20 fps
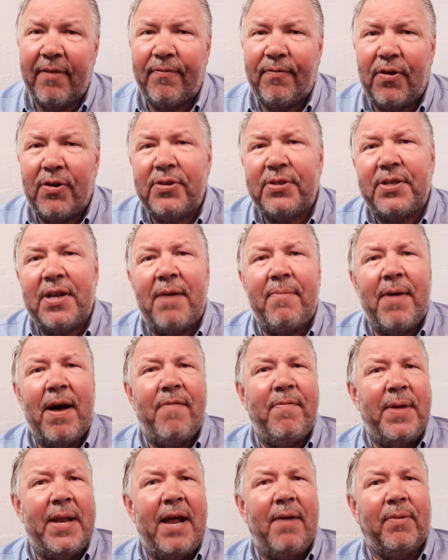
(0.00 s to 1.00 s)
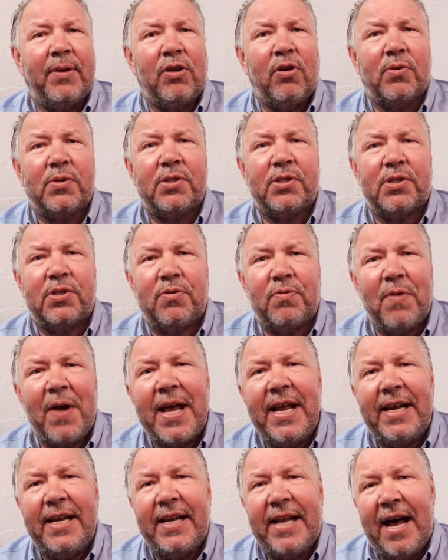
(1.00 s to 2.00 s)
First time I've been able to go
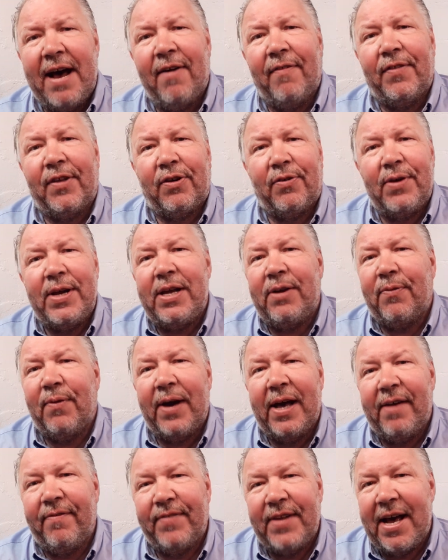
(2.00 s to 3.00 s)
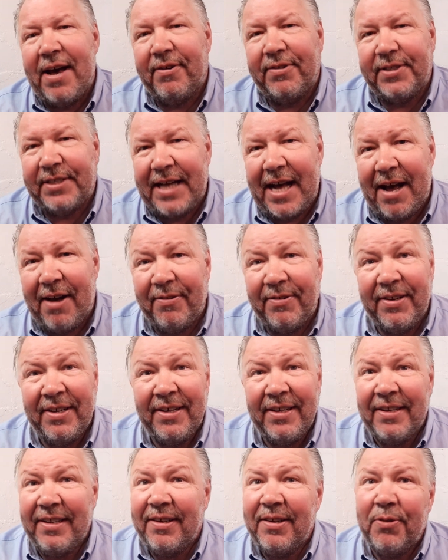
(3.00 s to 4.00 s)
straight down the Green Wave downtown
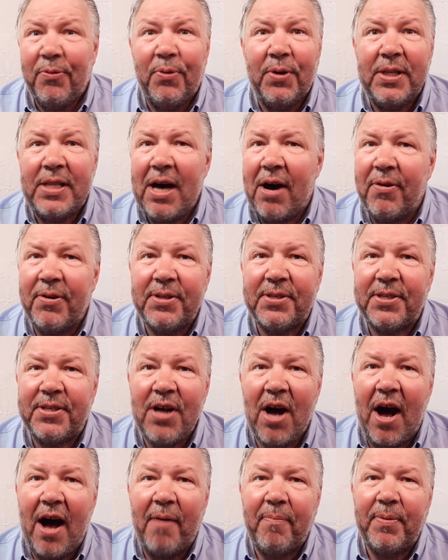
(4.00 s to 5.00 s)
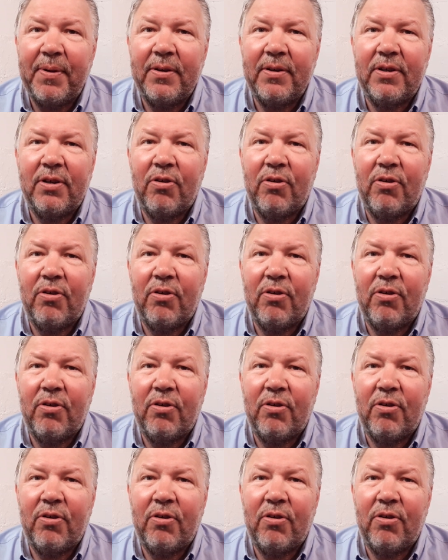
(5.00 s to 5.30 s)
without a stop.